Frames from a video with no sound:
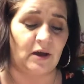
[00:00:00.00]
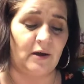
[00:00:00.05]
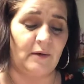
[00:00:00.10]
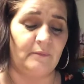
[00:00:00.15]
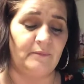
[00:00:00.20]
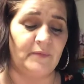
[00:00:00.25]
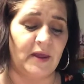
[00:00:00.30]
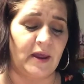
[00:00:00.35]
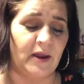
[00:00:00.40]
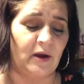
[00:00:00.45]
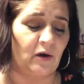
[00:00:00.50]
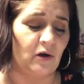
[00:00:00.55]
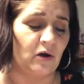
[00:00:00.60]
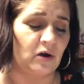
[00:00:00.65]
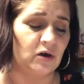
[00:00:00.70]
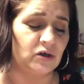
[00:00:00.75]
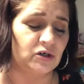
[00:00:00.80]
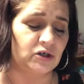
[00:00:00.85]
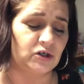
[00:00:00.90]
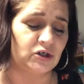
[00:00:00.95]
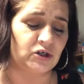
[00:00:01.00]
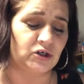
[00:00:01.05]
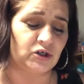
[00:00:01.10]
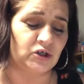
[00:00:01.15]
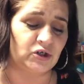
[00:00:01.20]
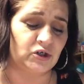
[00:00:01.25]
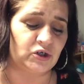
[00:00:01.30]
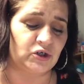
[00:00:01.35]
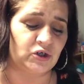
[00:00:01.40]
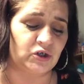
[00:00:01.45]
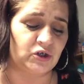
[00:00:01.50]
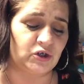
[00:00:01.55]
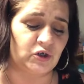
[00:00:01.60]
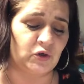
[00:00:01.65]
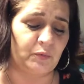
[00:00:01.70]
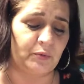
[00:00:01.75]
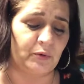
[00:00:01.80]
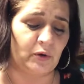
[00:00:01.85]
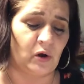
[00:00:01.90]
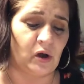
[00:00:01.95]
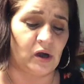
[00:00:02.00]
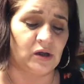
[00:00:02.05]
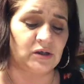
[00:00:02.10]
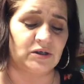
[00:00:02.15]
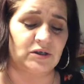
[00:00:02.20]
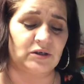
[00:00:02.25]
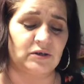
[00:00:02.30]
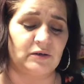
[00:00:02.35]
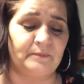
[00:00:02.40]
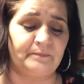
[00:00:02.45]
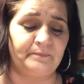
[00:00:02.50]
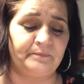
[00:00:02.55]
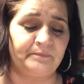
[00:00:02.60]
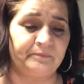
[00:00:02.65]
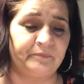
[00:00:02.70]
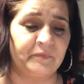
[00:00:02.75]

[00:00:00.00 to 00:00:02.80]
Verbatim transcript: Um, they are super awesome.